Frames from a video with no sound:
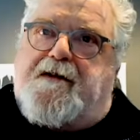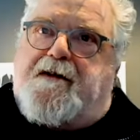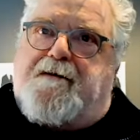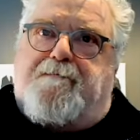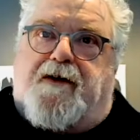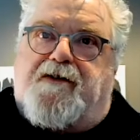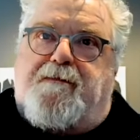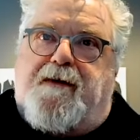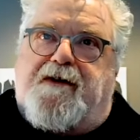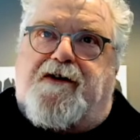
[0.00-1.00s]
the
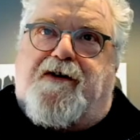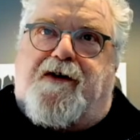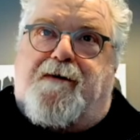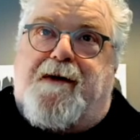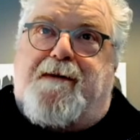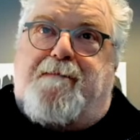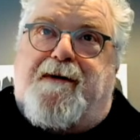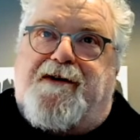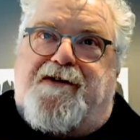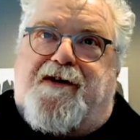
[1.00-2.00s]
multi-million dollar, maybe
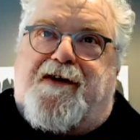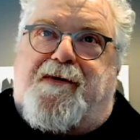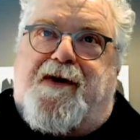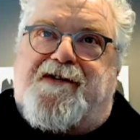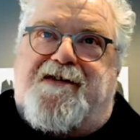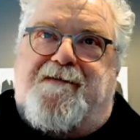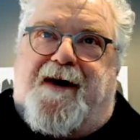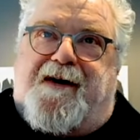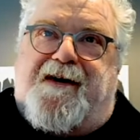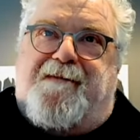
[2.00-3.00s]
billion dollar question,
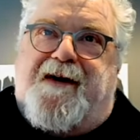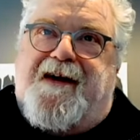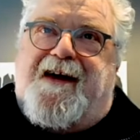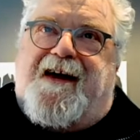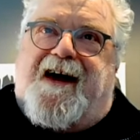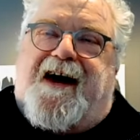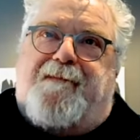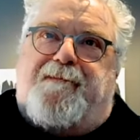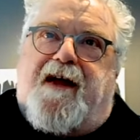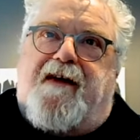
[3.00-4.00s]
Markham.
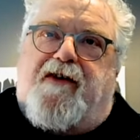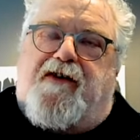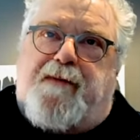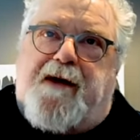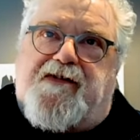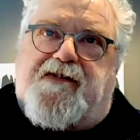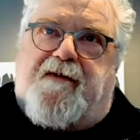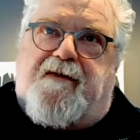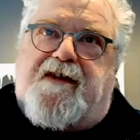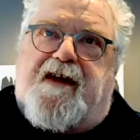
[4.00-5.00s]
There's pieces
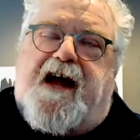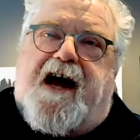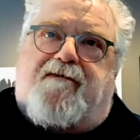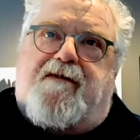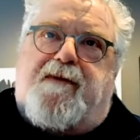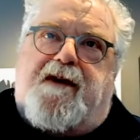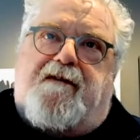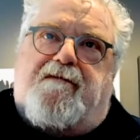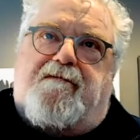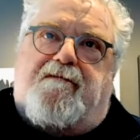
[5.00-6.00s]
of it that have to
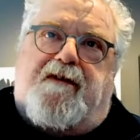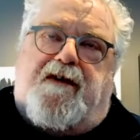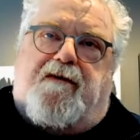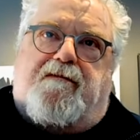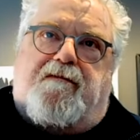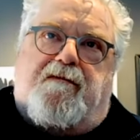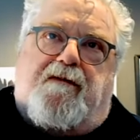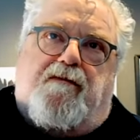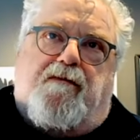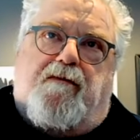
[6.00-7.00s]
be, you
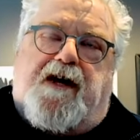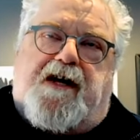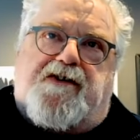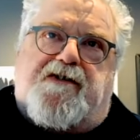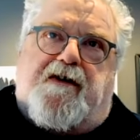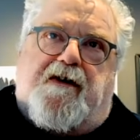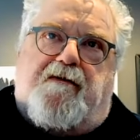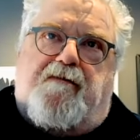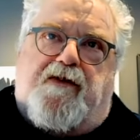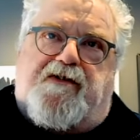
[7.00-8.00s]
know,
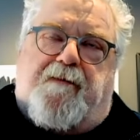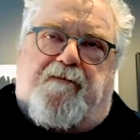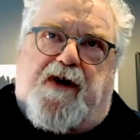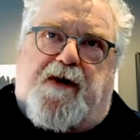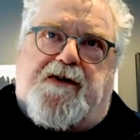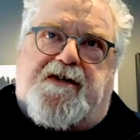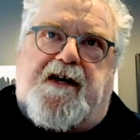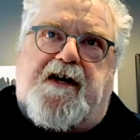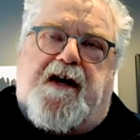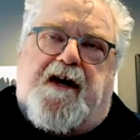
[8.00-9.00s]
reconsidered with some
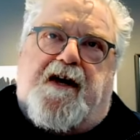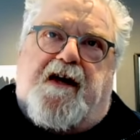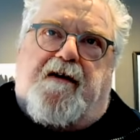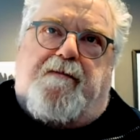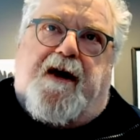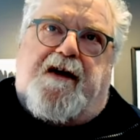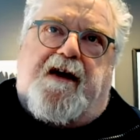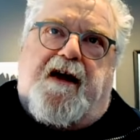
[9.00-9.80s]
frequency, but